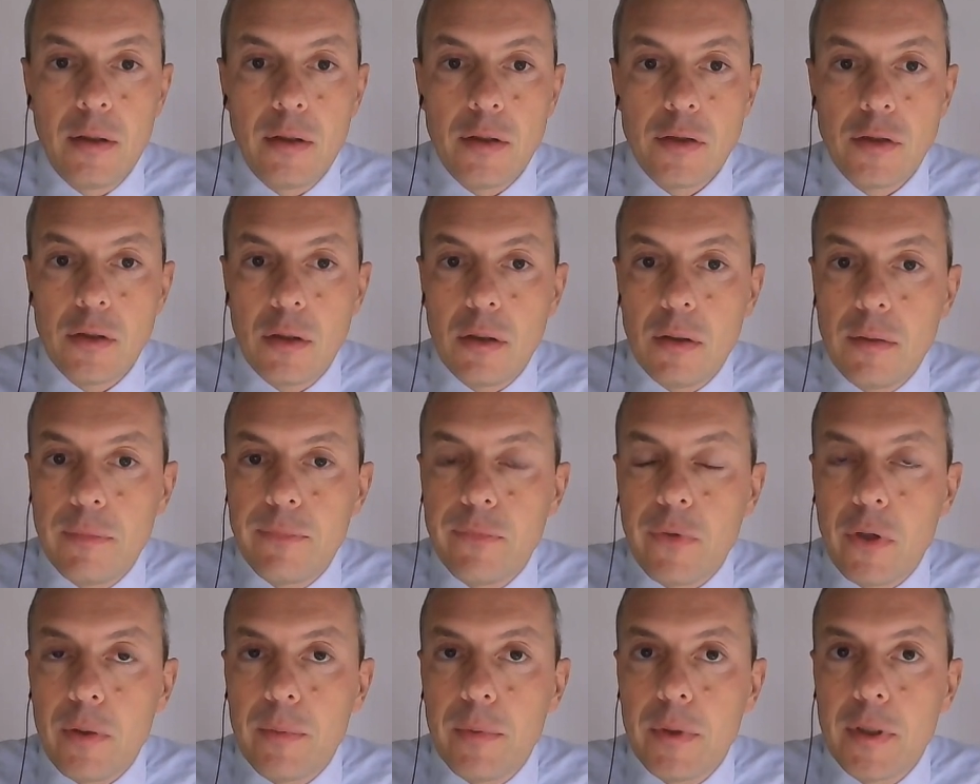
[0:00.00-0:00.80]
So
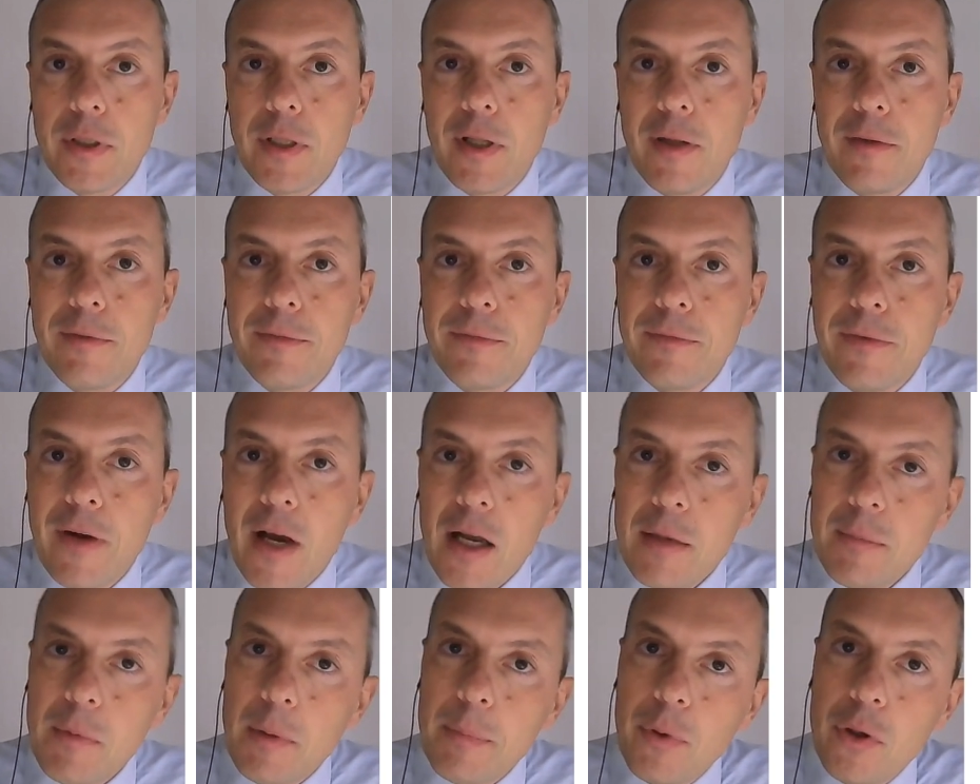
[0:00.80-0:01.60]
from the
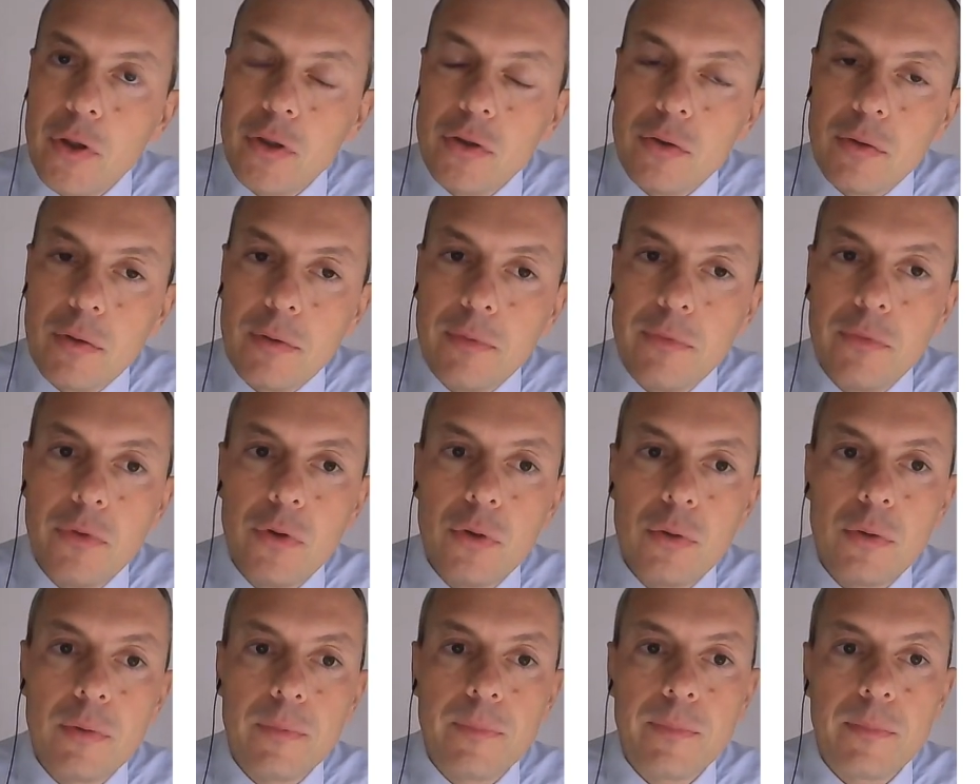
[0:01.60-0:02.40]
pharma point of
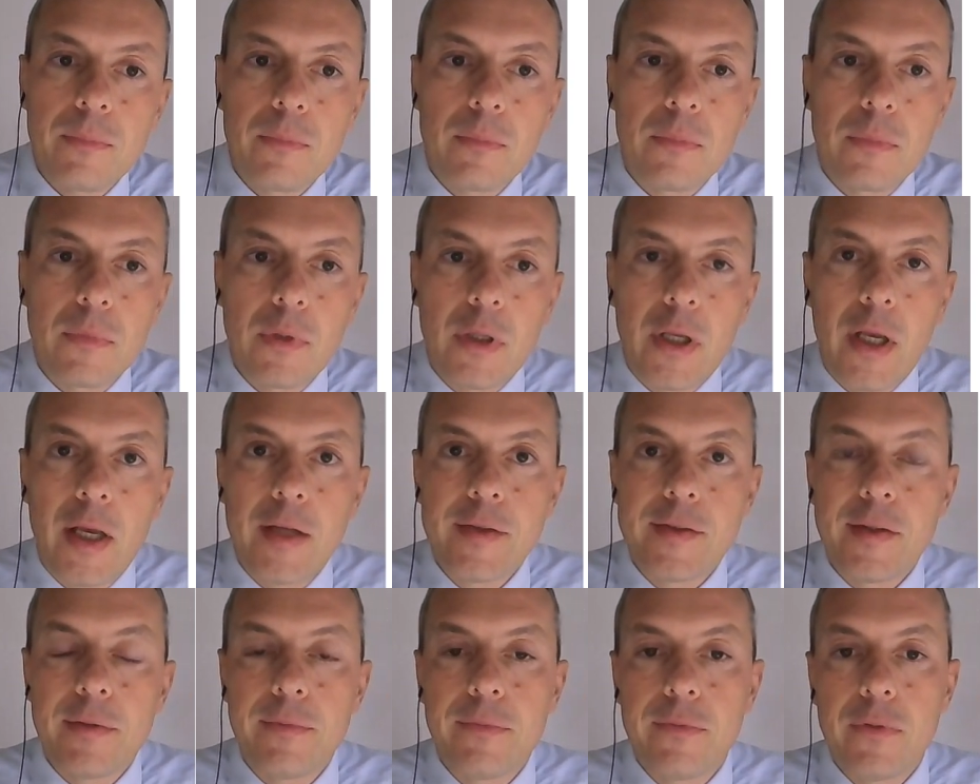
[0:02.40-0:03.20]
view, as a